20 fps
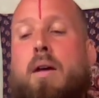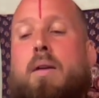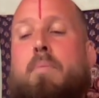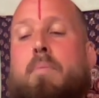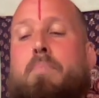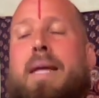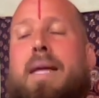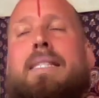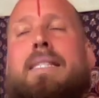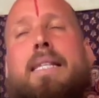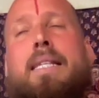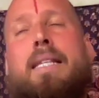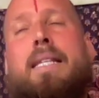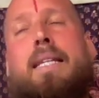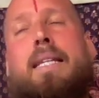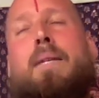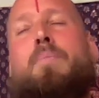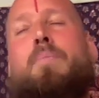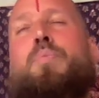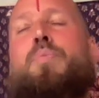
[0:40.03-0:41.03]

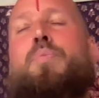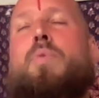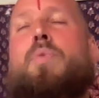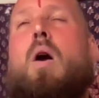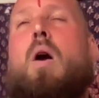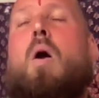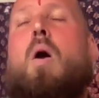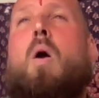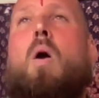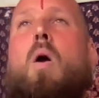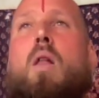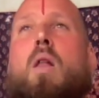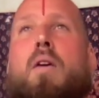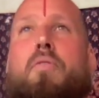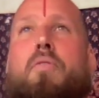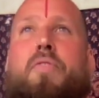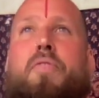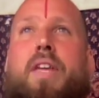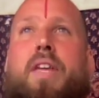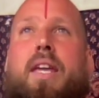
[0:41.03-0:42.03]
Basically, all
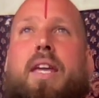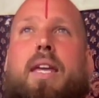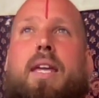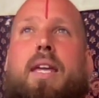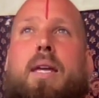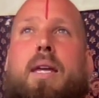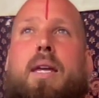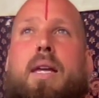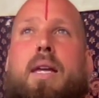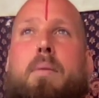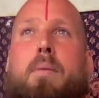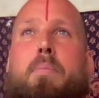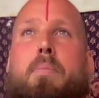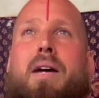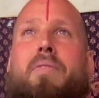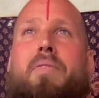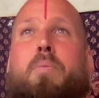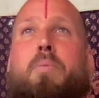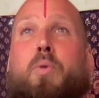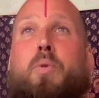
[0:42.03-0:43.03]
of the
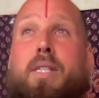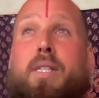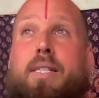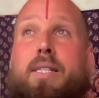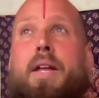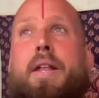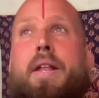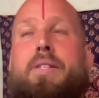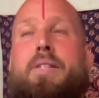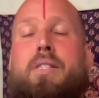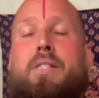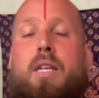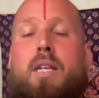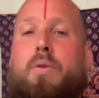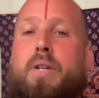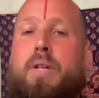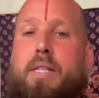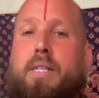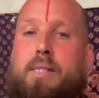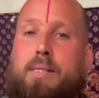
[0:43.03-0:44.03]
Pavanmuktasana
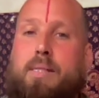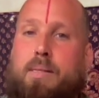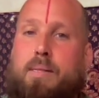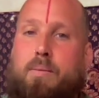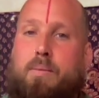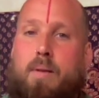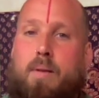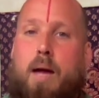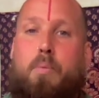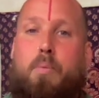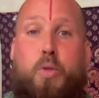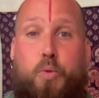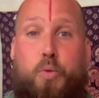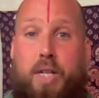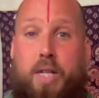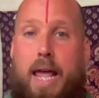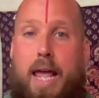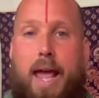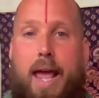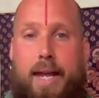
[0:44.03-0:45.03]
series, I will do
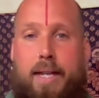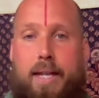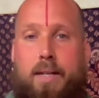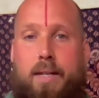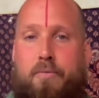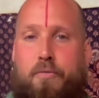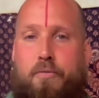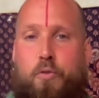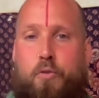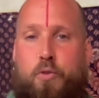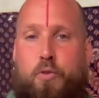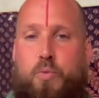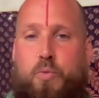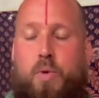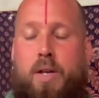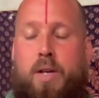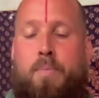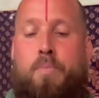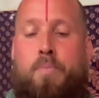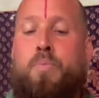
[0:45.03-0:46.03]
the first
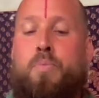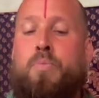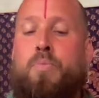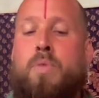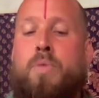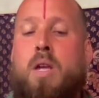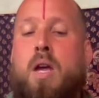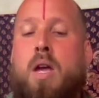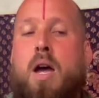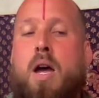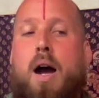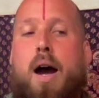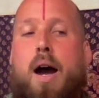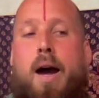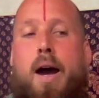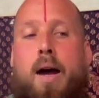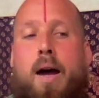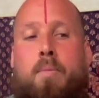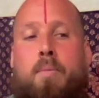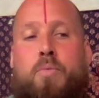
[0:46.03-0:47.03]
one.
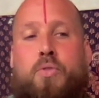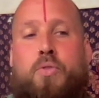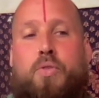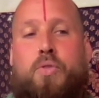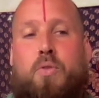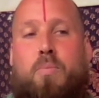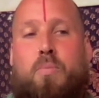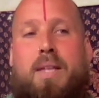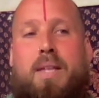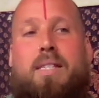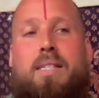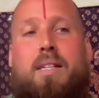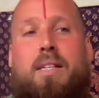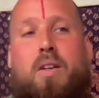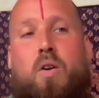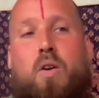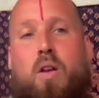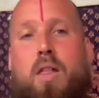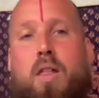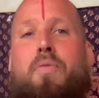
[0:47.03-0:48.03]
So basically
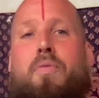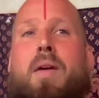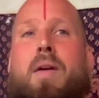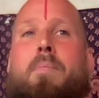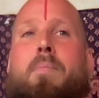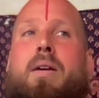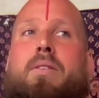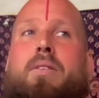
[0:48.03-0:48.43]
all of them